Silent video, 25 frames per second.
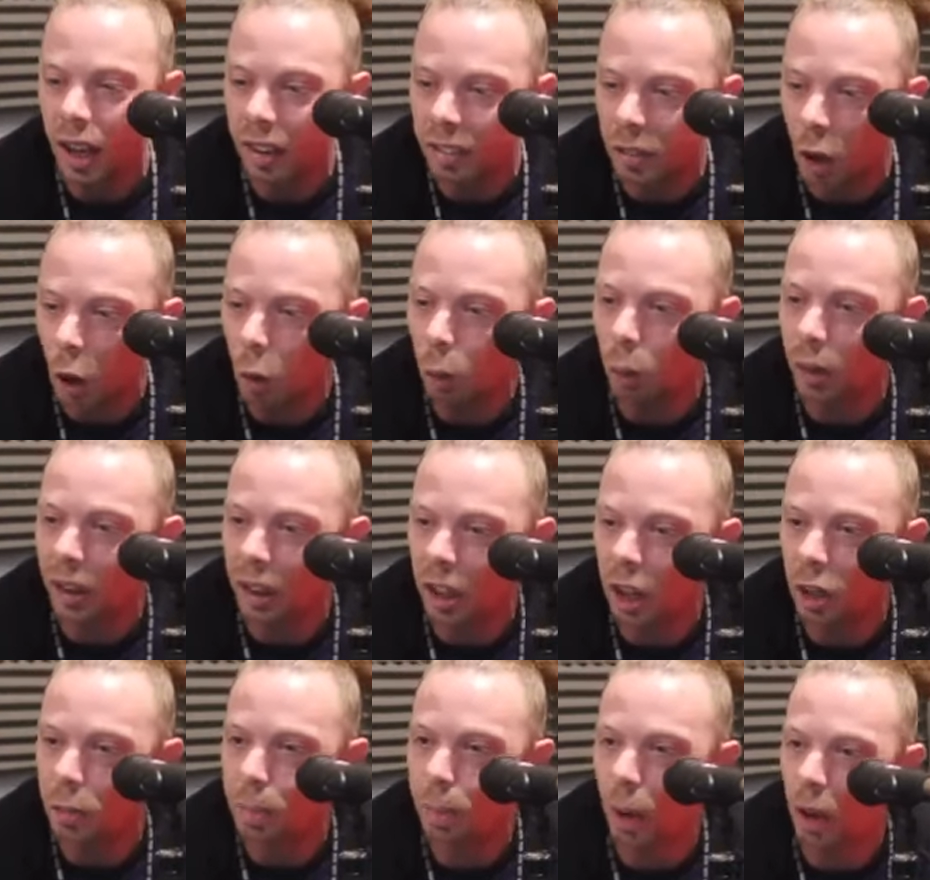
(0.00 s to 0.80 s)
It's a
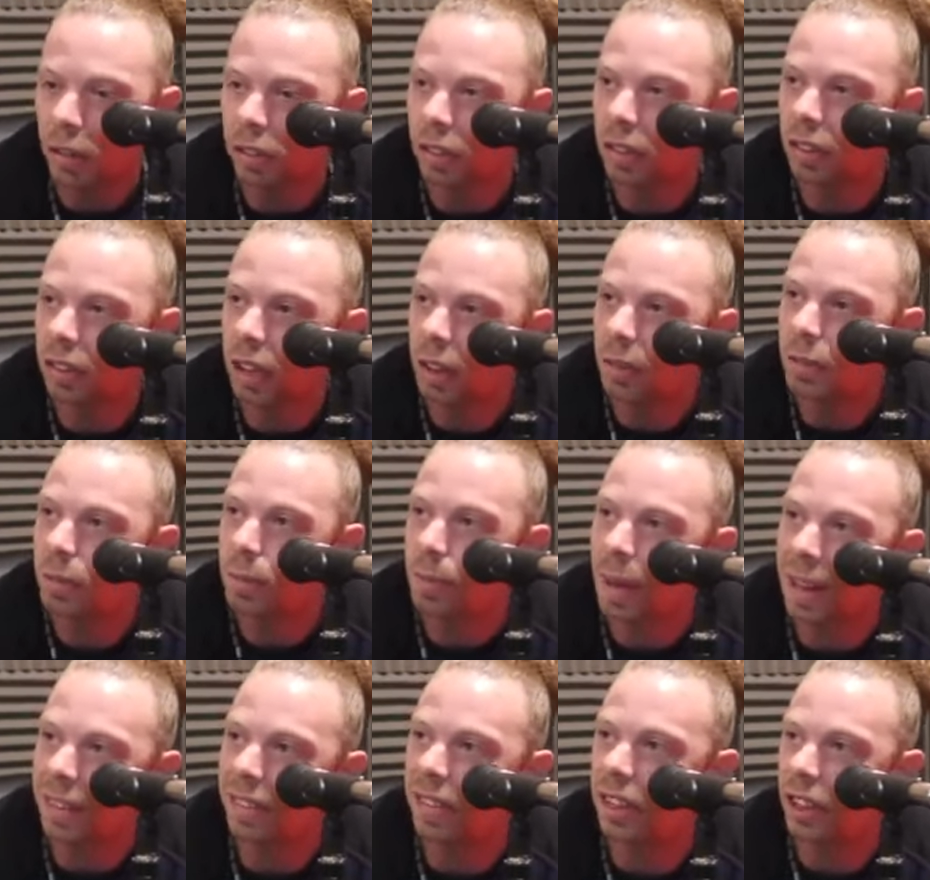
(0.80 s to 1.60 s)
wicked
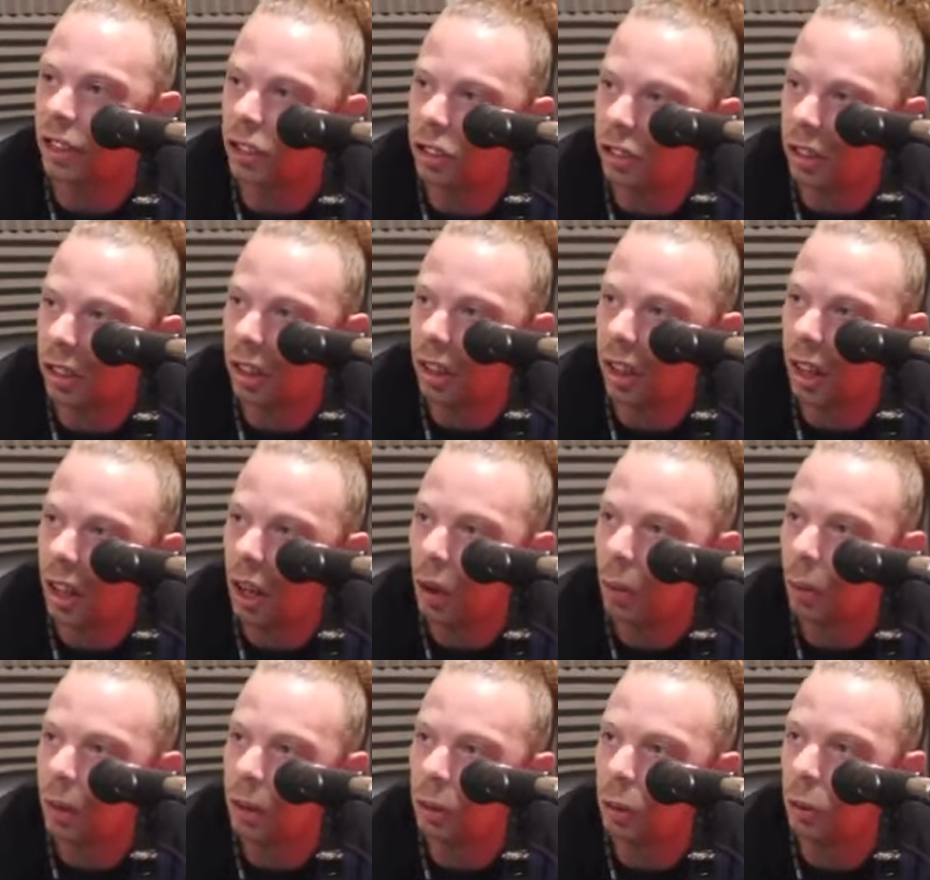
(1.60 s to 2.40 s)
positive message.
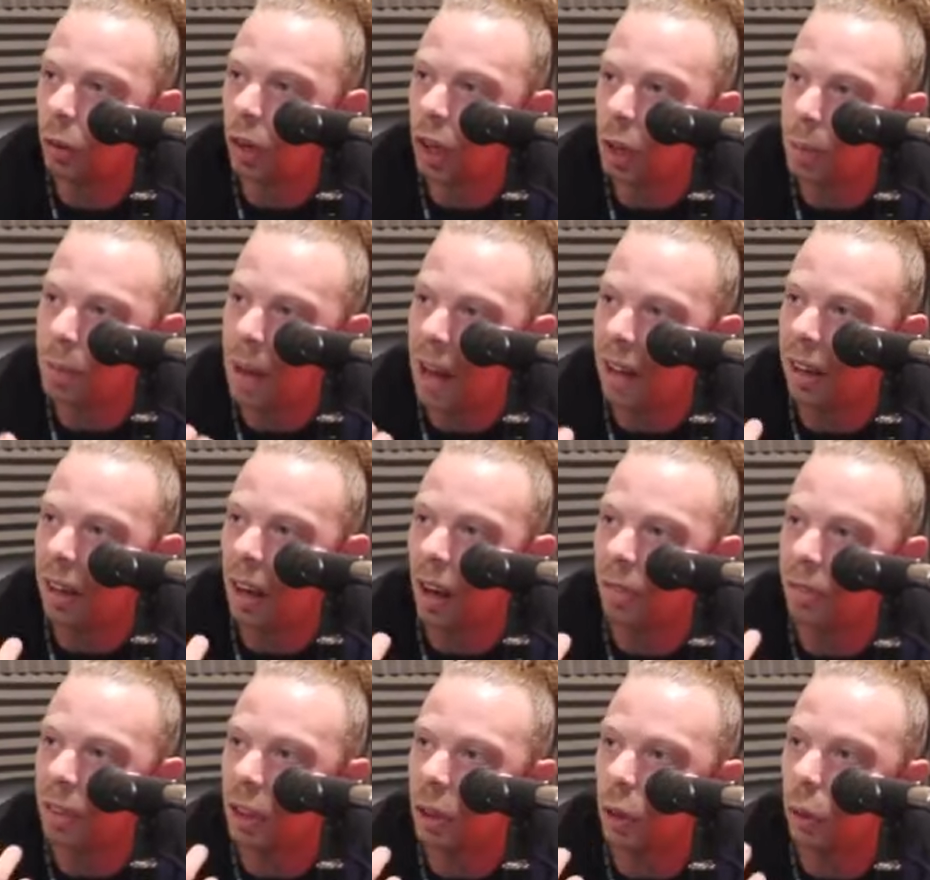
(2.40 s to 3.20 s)
We're talking about
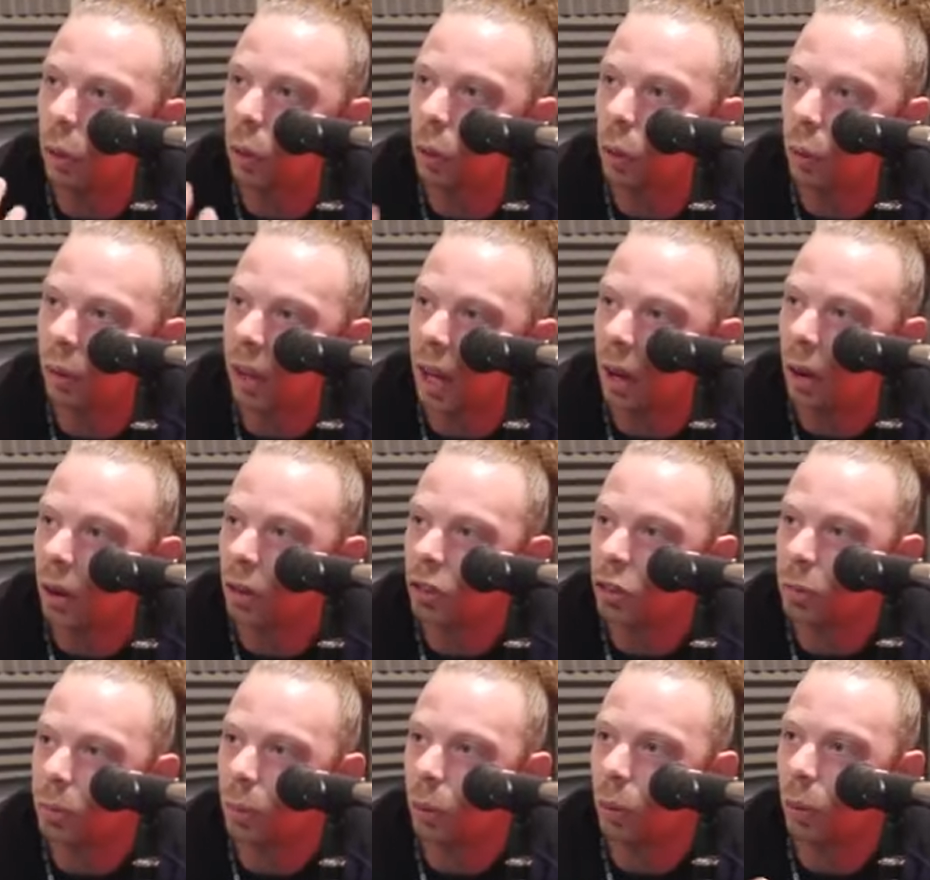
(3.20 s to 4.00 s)
loving all
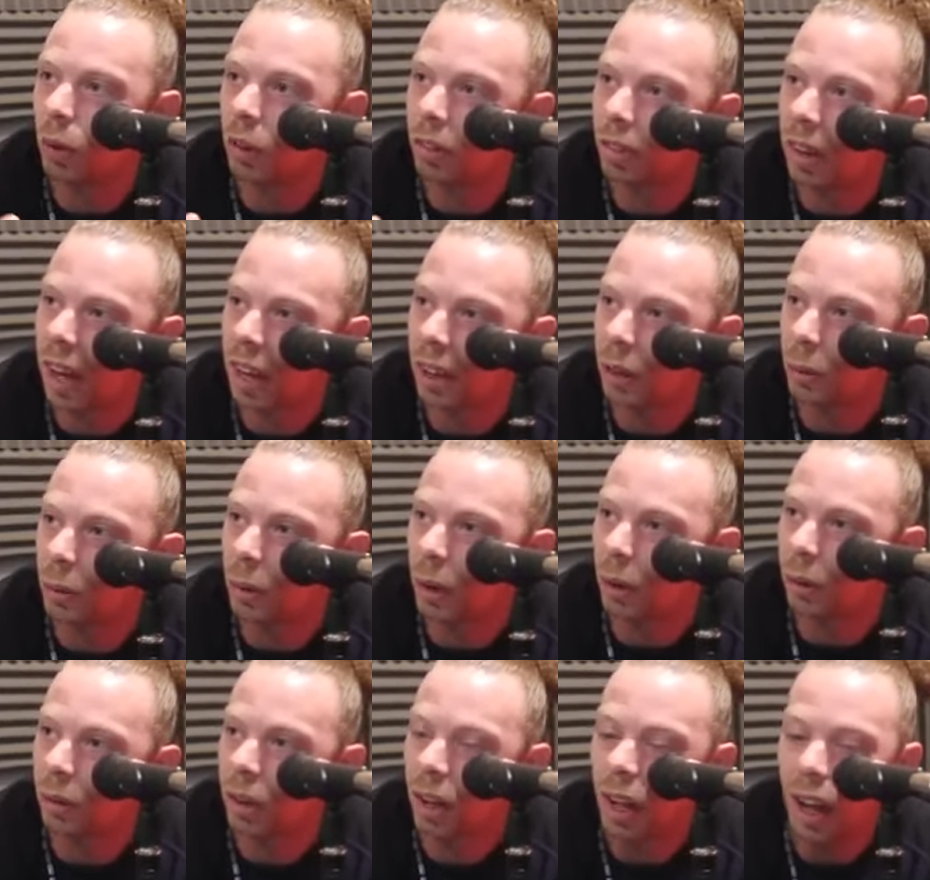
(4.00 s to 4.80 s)
girls from all around the
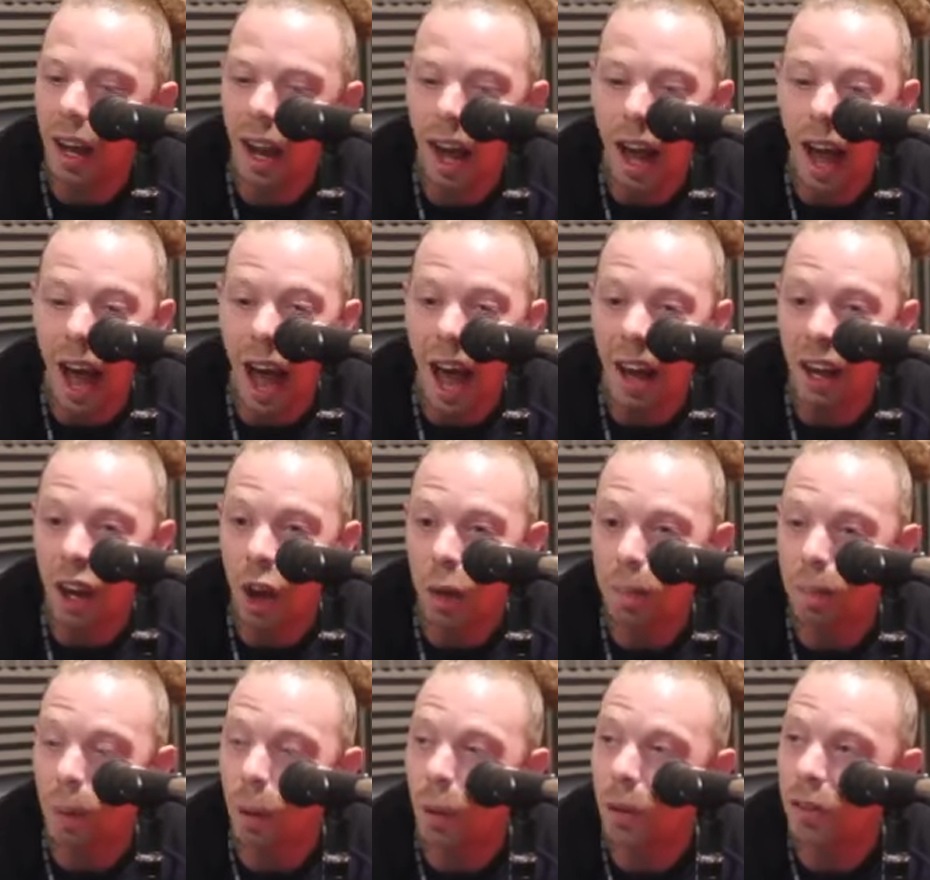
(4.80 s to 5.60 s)
world.
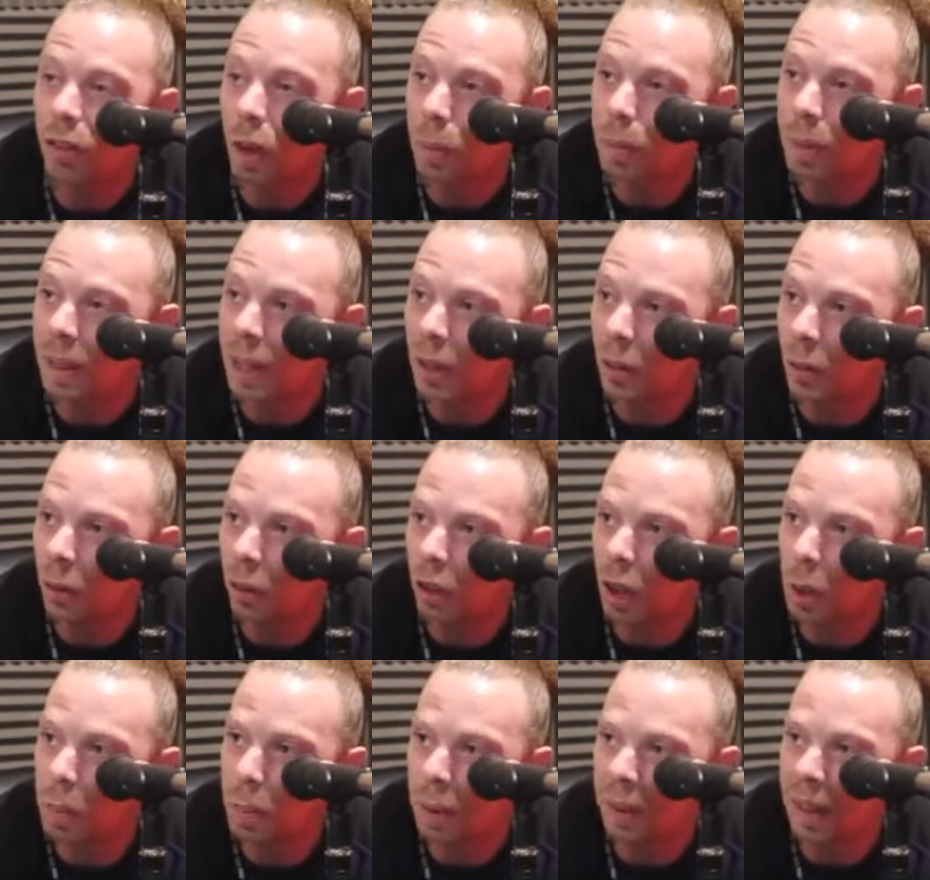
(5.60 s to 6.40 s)
And I'll post up a
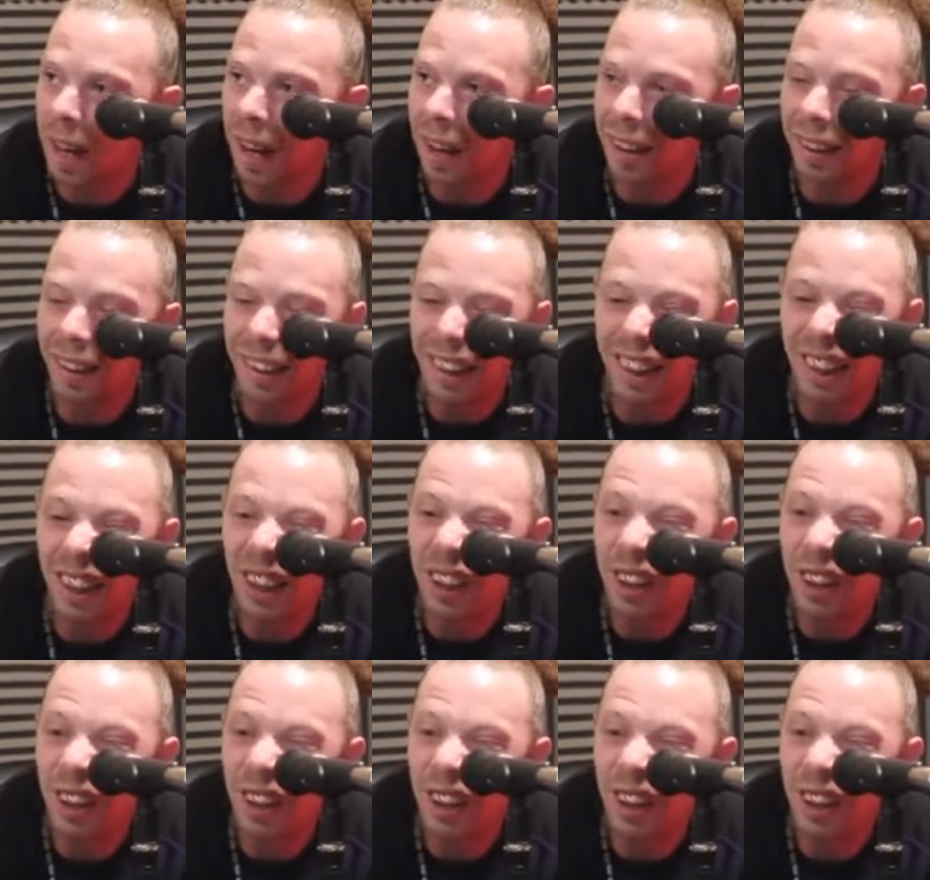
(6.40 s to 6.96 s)
little clip of that.